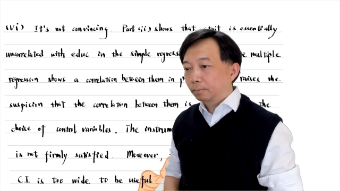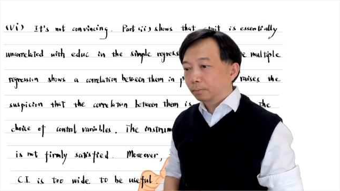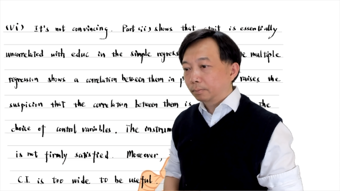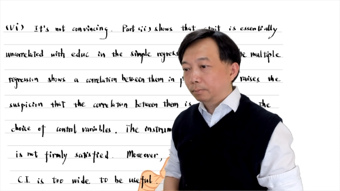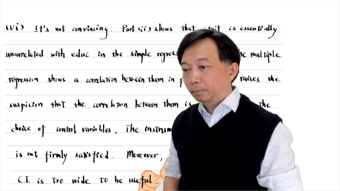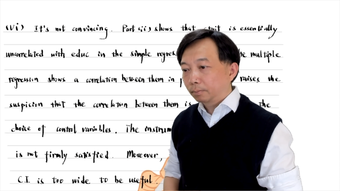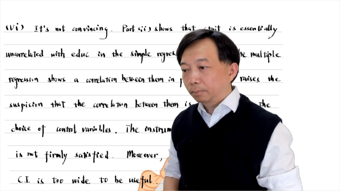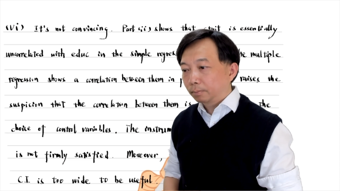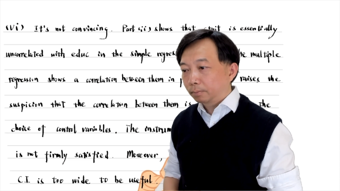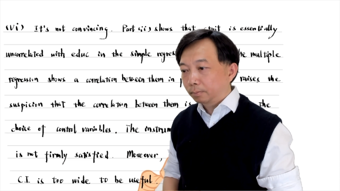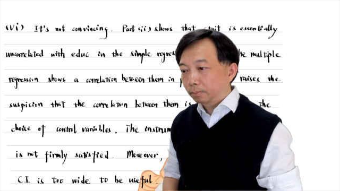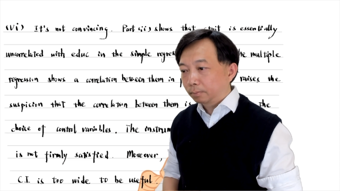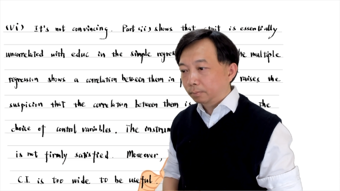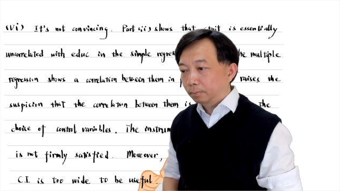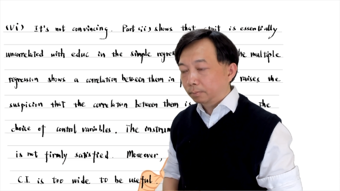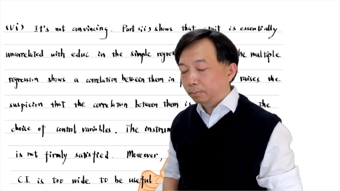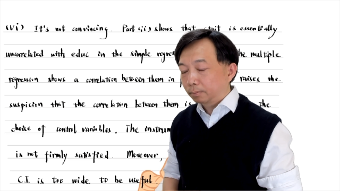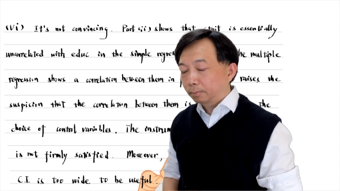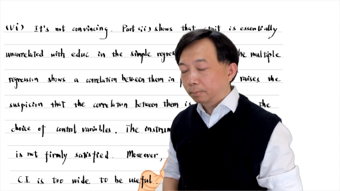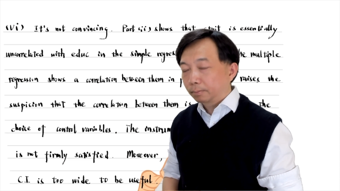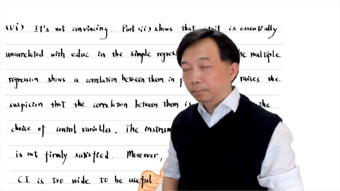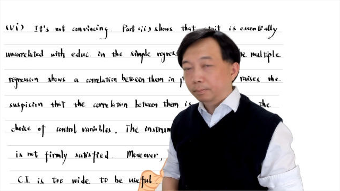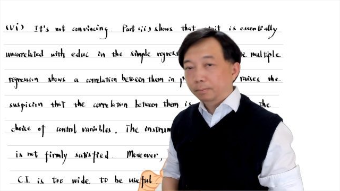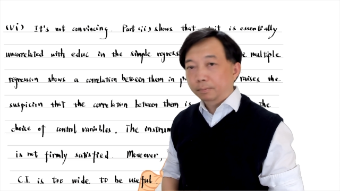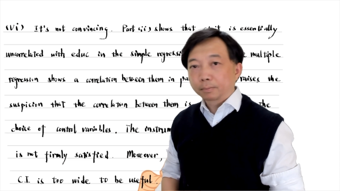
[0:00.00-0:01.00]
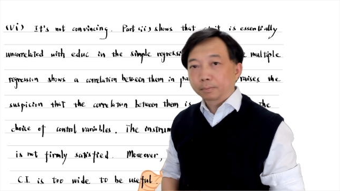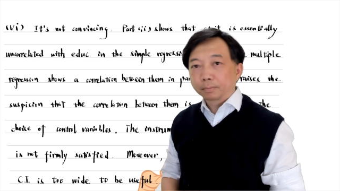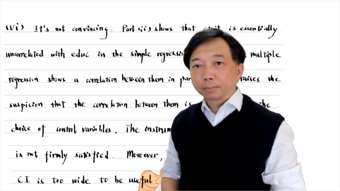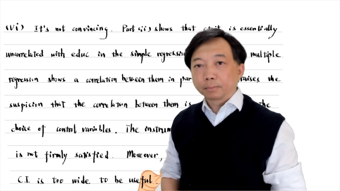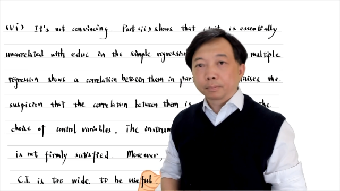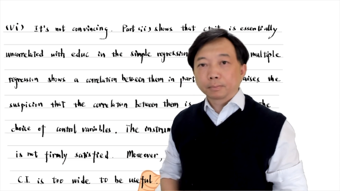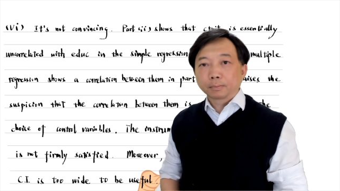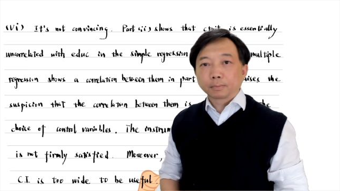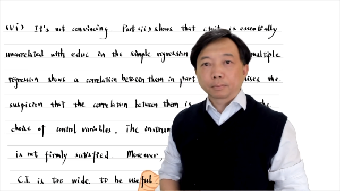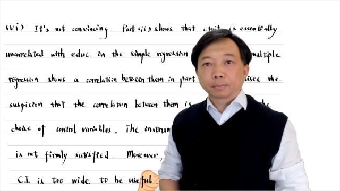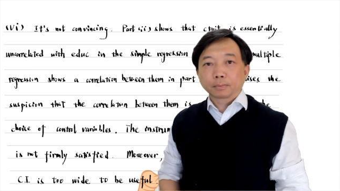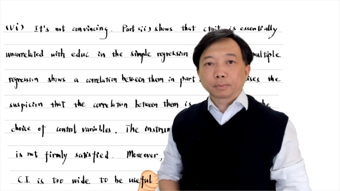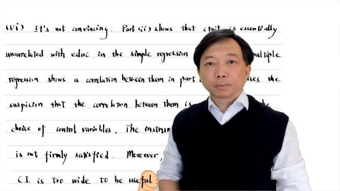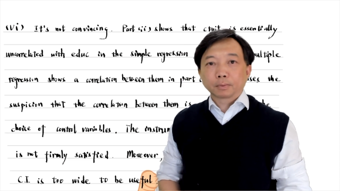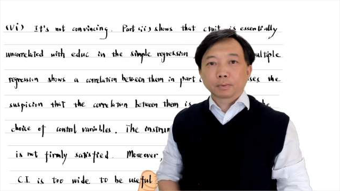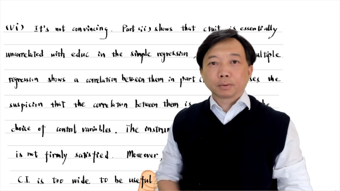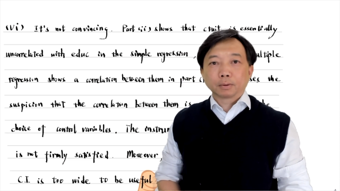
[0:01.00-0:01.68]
No one is speaking in this clip.